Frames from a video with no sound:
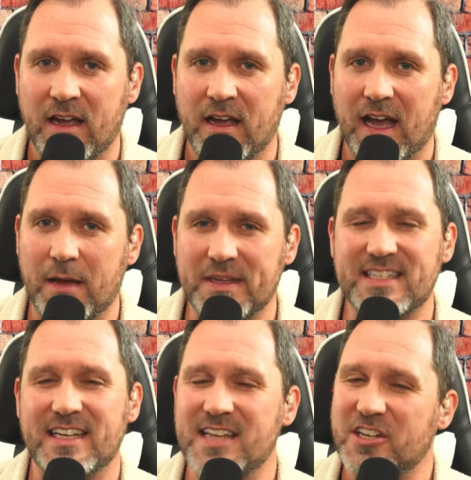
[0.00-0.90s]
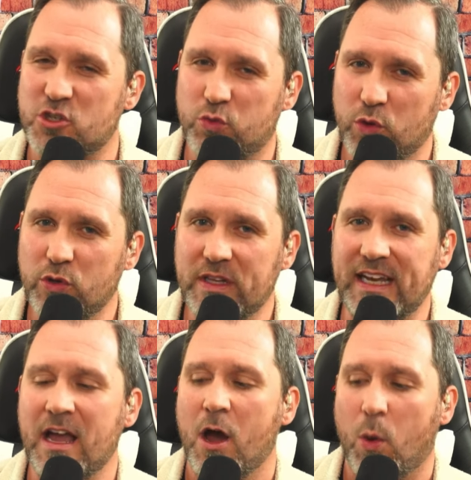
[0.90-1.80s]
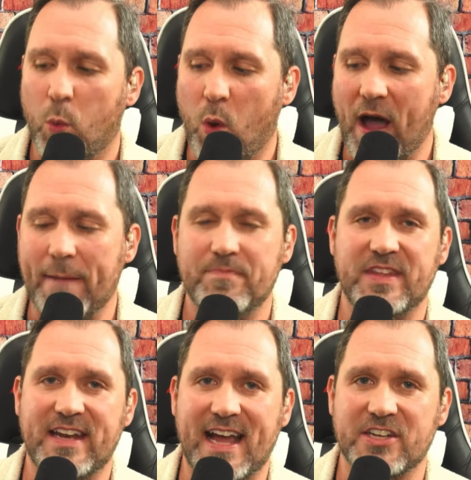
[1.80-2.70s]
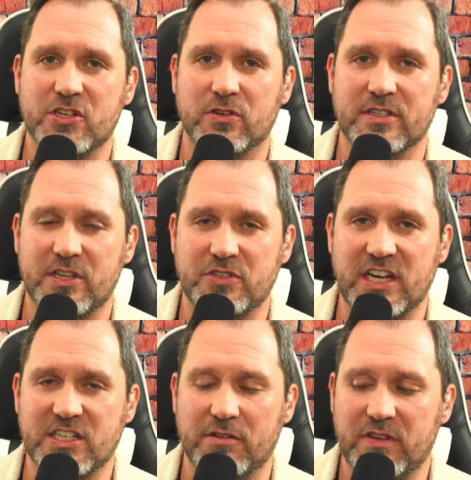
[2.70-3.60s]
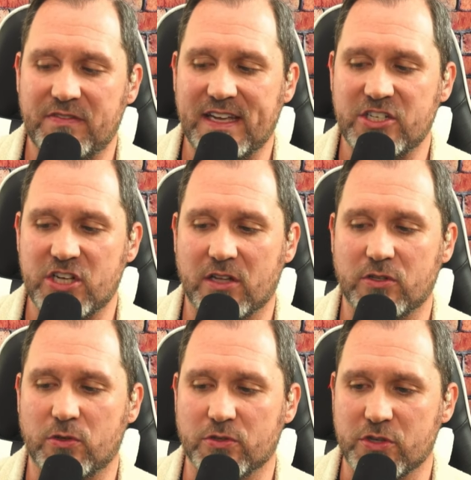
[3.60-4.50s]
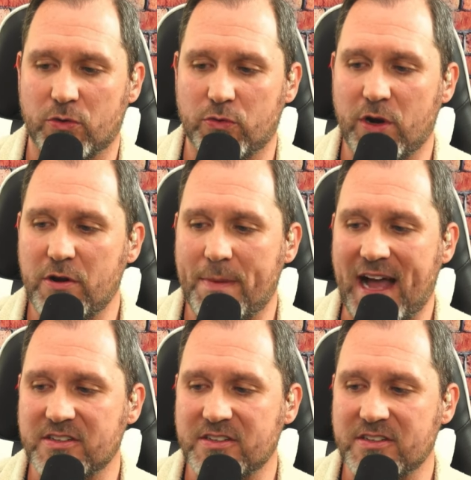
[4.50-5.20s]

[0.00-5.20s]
It's not truly what the National Association of Evangelicals wrote about.